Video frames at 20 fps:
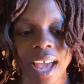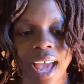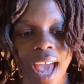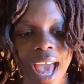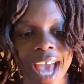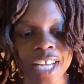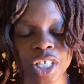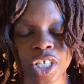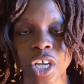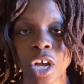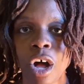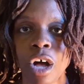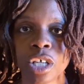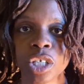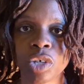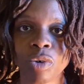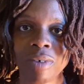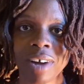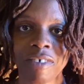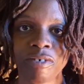And she
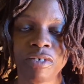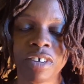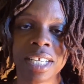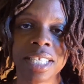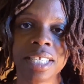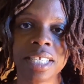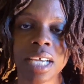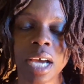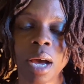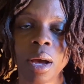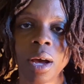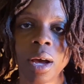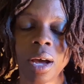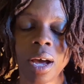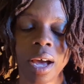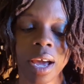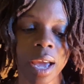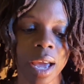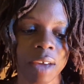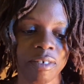also referenced
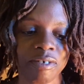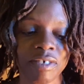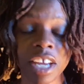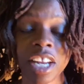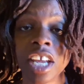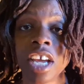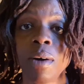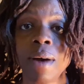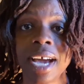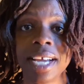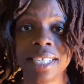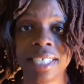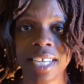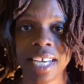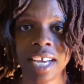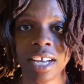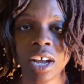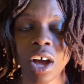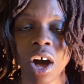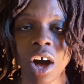a video I
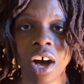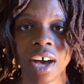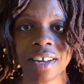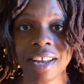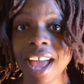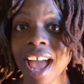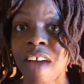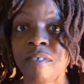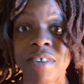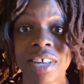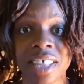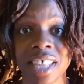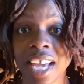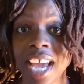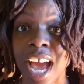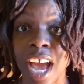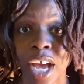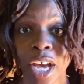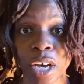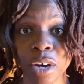did on everything
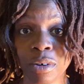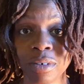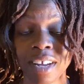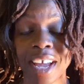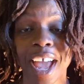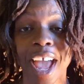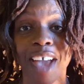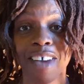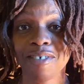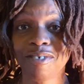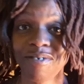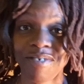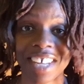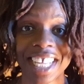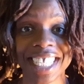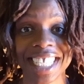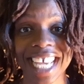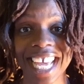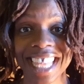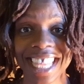I own
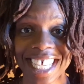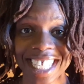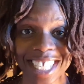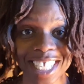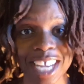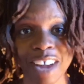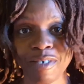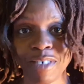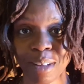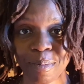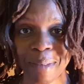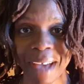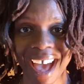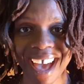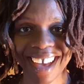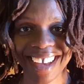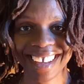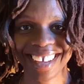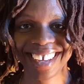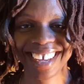fits in this duffel
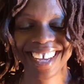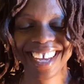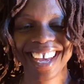bag.